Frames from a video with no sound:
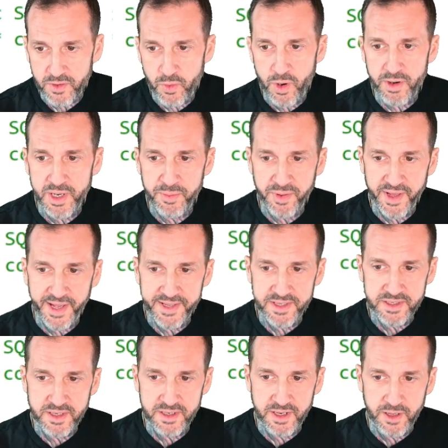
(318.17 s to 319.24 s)
query
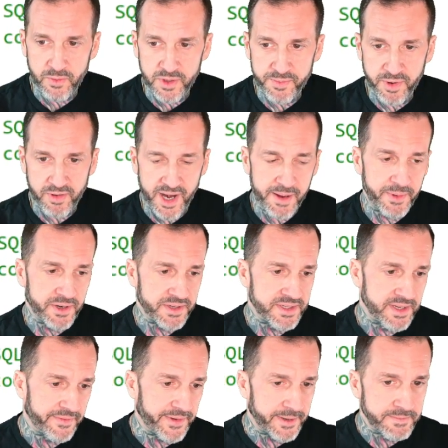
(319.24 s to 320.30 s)
plans to deal with parameter
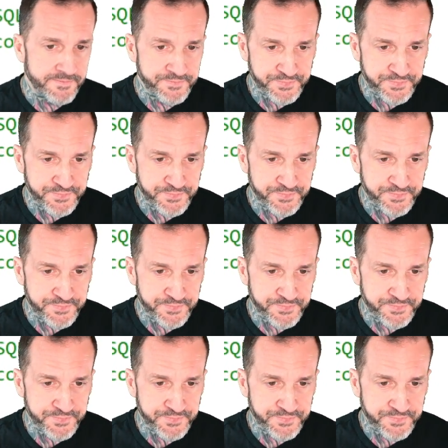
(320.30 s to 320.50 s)
sniffing,